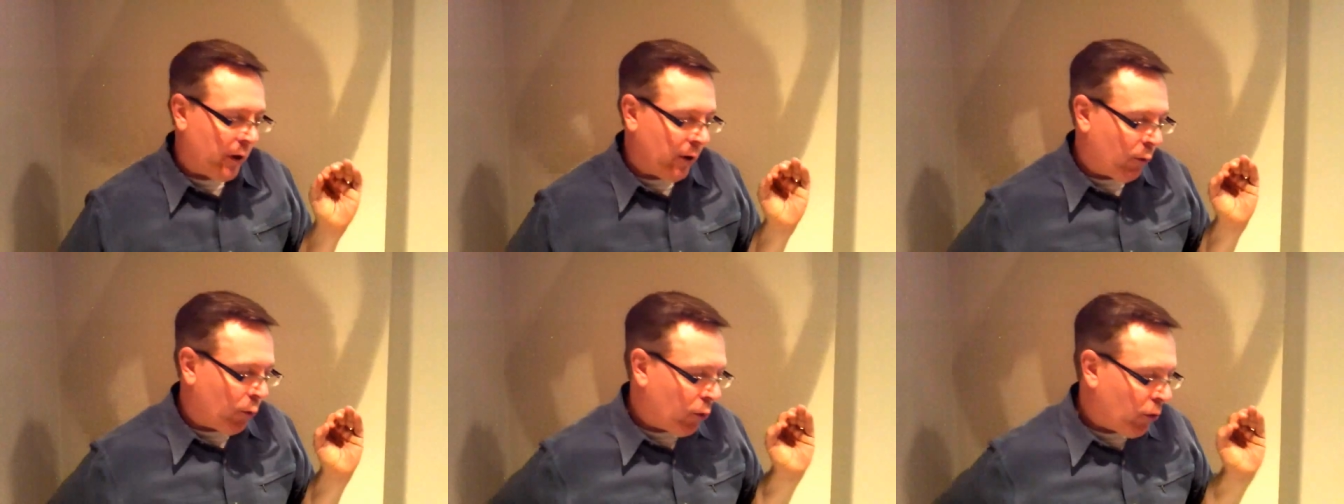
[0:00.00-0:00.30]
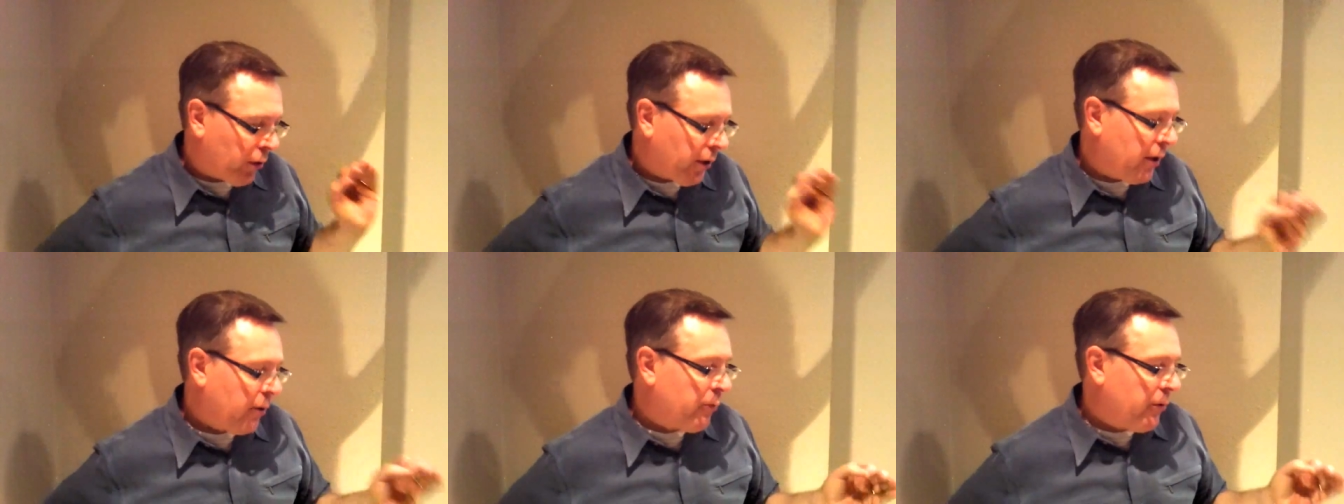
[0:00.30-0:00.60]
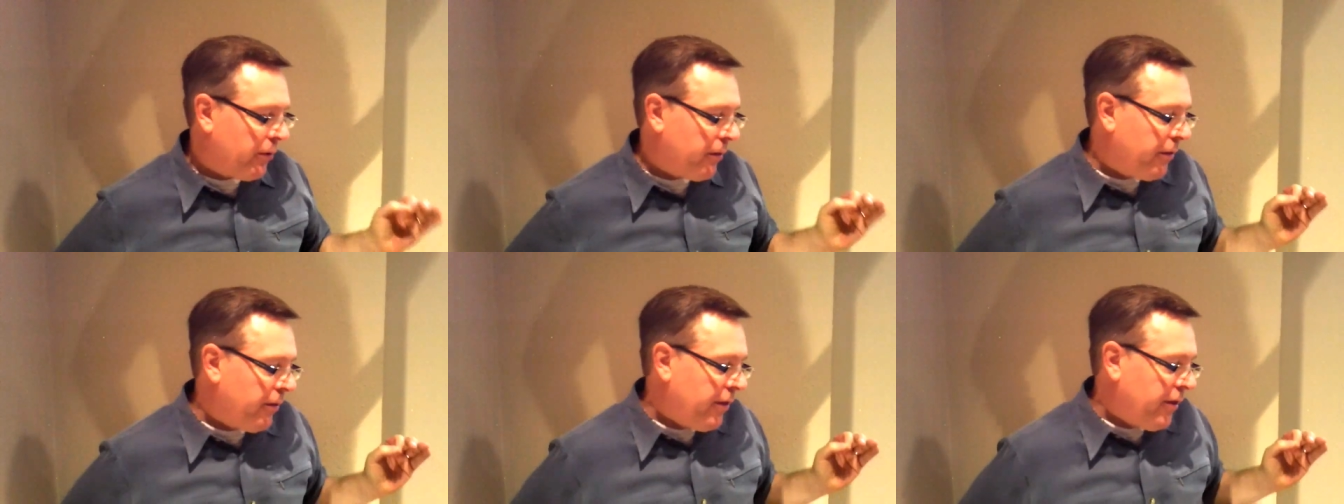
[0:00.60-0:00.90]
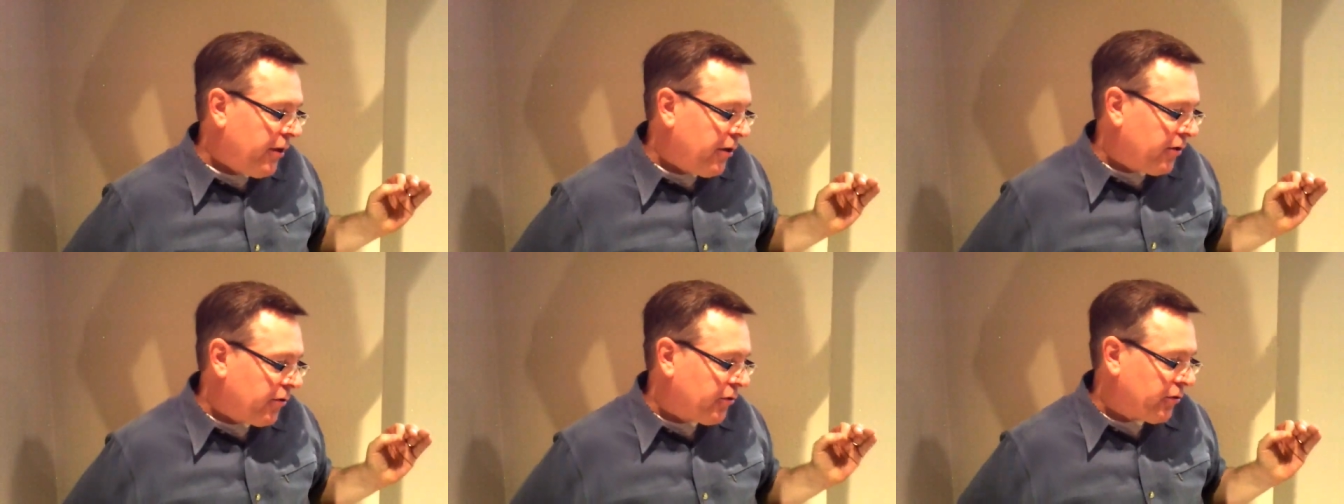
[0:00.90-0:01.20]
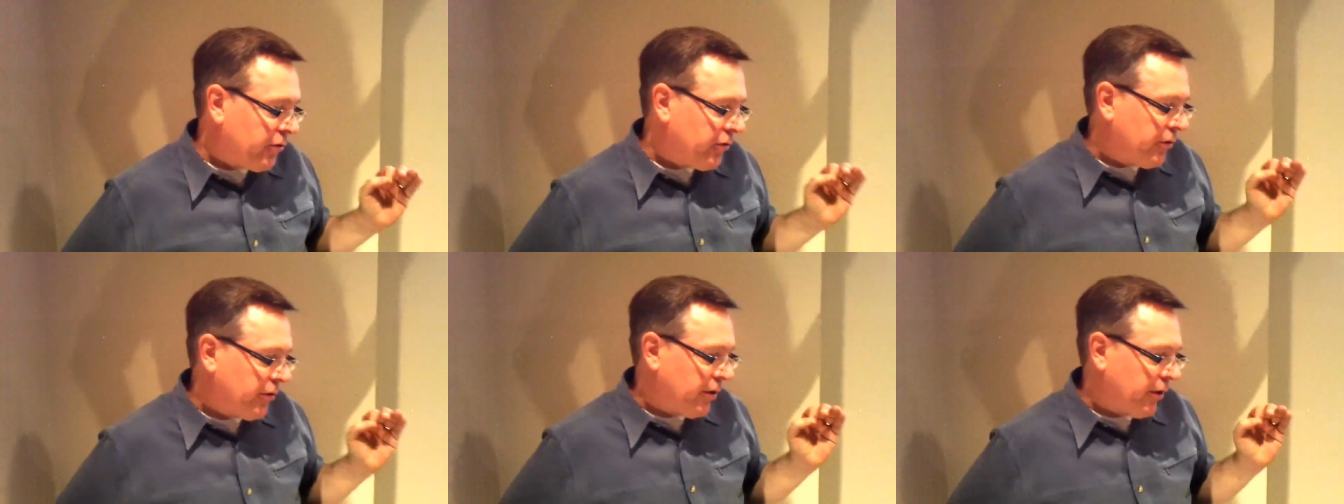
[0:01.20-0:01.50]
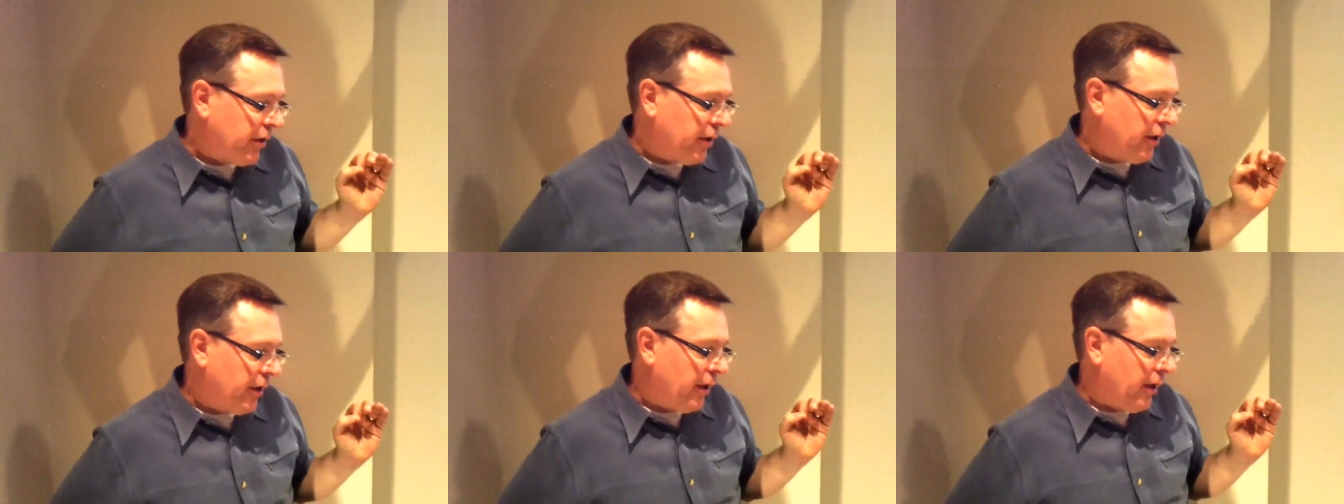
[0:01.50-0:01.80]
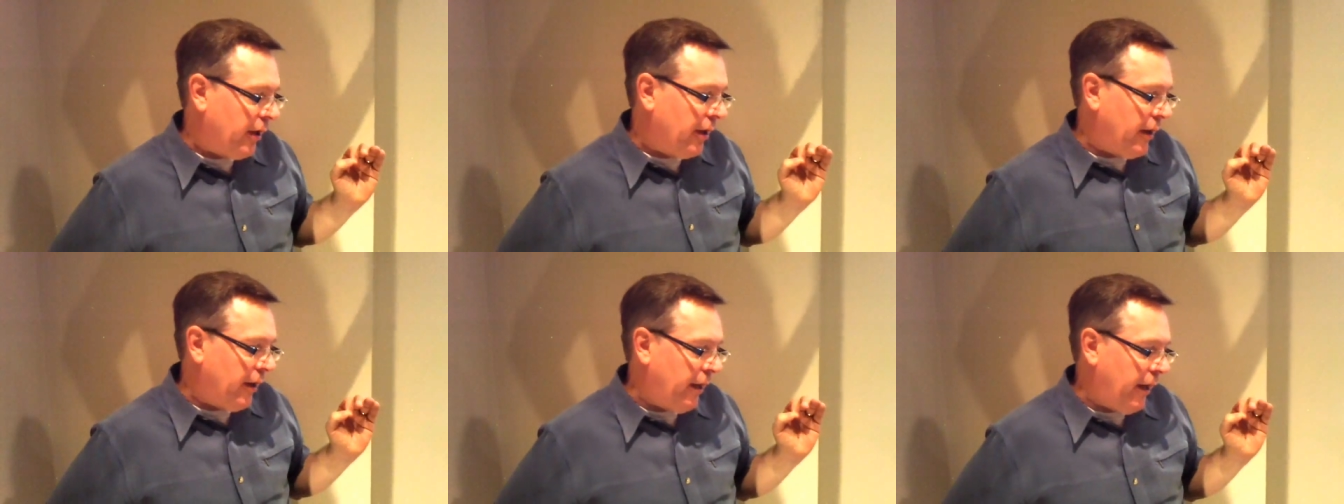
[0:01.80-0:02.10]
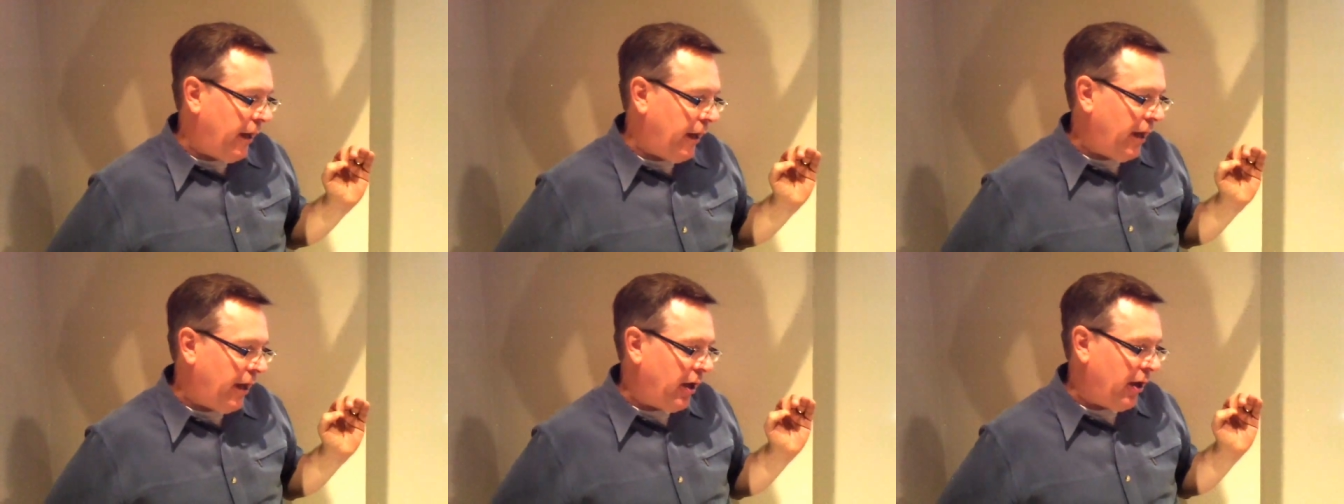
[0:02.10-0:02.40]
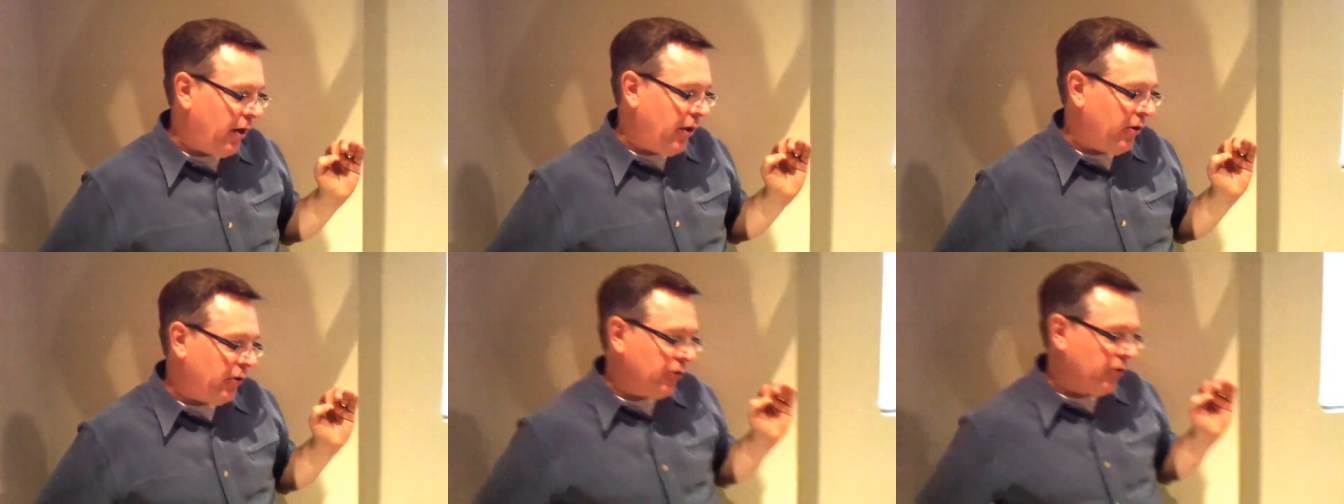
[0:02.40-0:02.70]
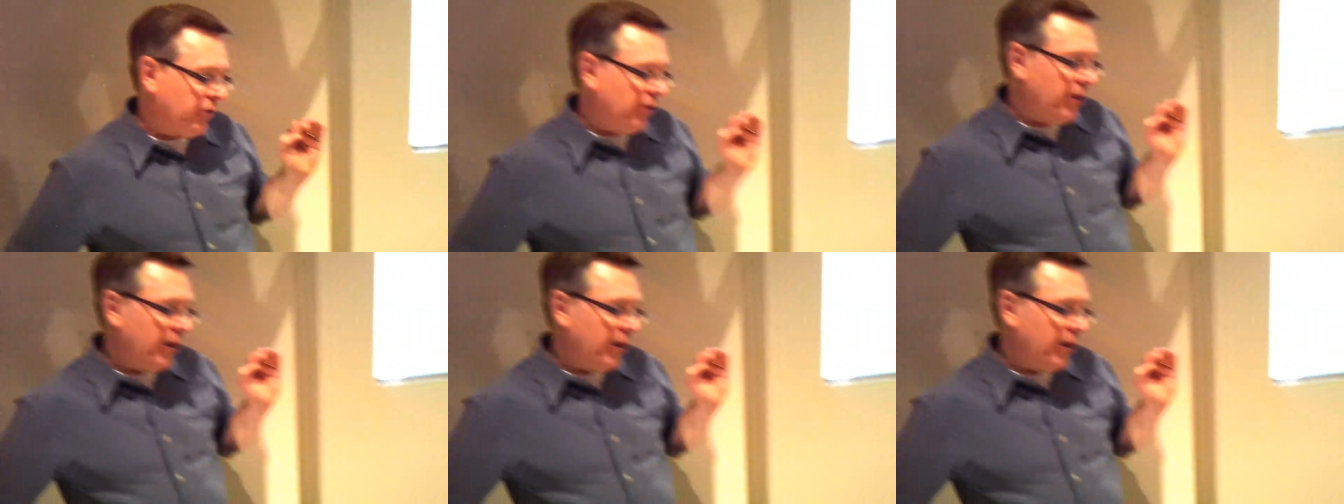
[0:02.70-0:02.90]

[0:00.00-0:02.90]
Working with this has